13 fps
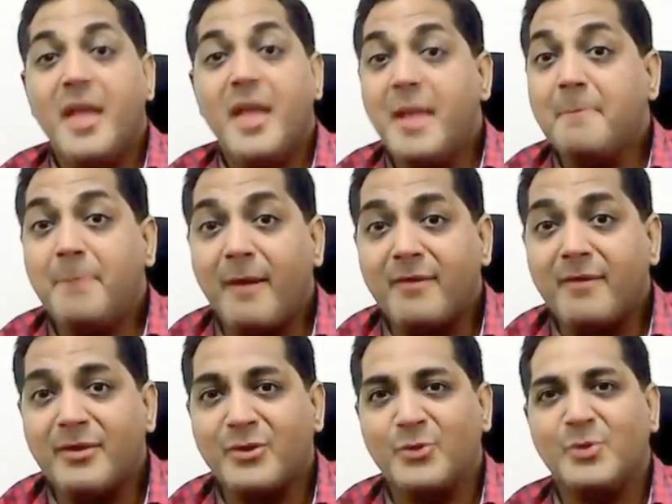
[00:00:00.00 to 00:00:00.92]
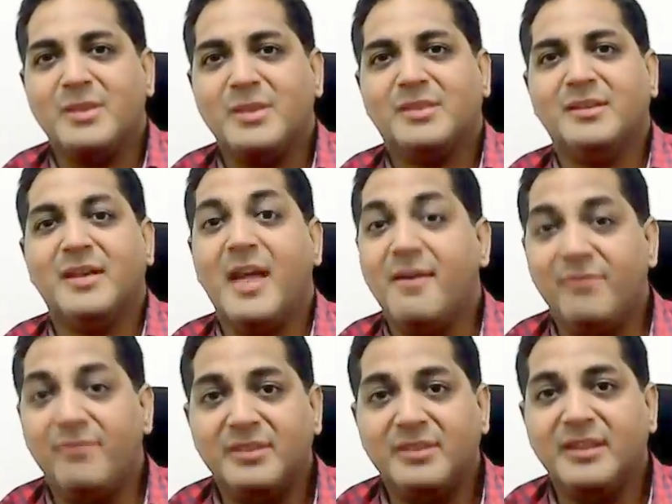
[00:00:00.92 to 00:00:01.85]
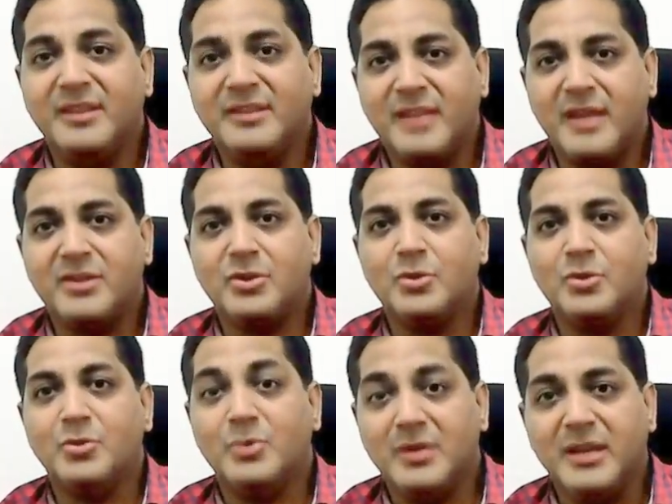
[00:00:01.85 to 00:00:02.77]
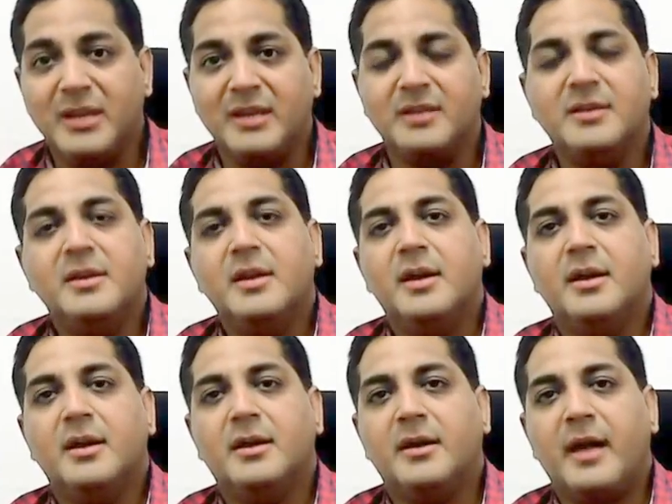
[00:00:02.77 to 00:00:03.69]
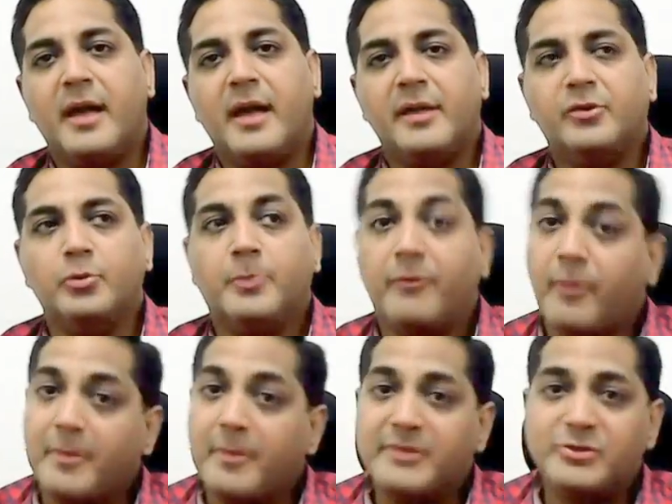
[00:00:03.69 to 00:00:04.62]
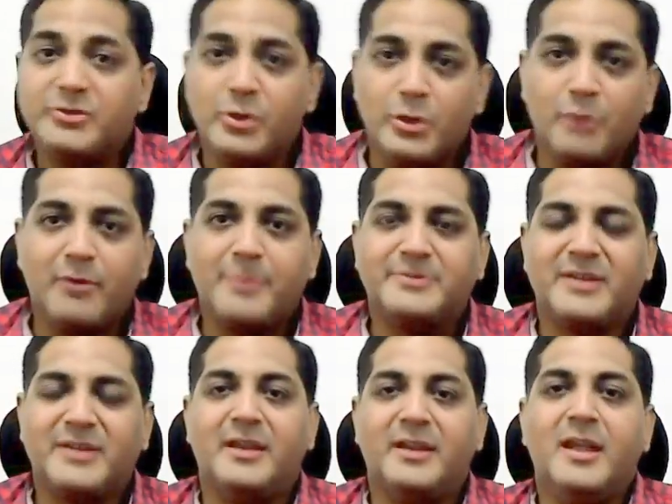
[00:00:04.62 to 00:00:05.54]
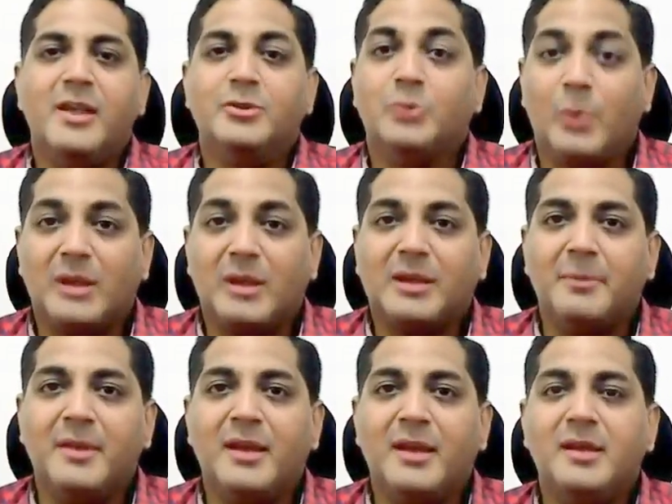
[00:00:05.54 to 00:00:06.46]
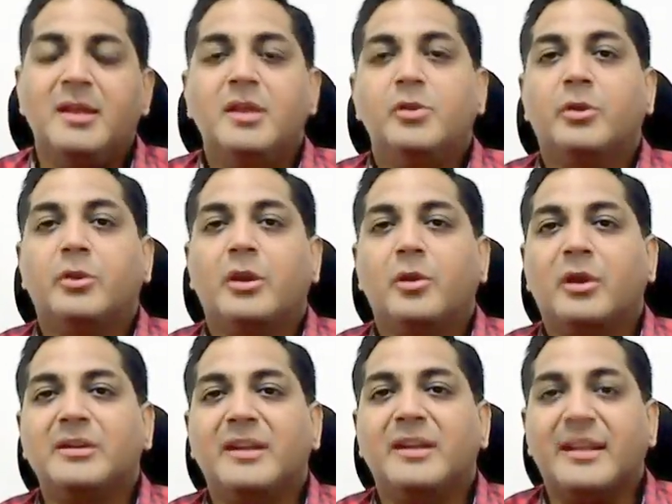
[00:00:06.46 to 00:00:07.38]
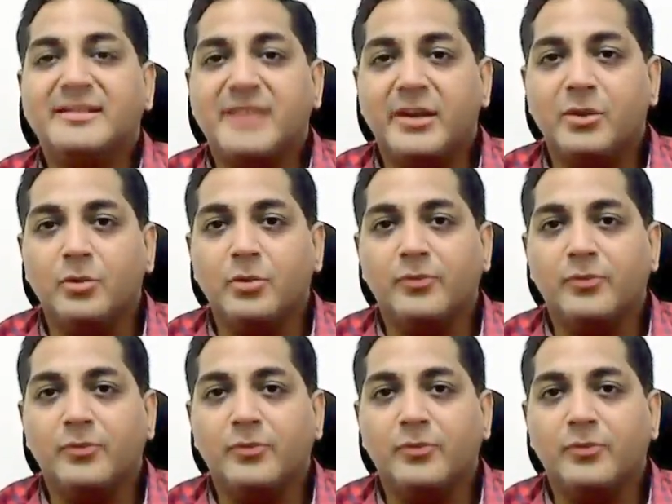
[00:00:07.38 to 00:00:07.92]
empower you with everything that you need to perform SEO on your website. So welcome in. You can look at the next schedule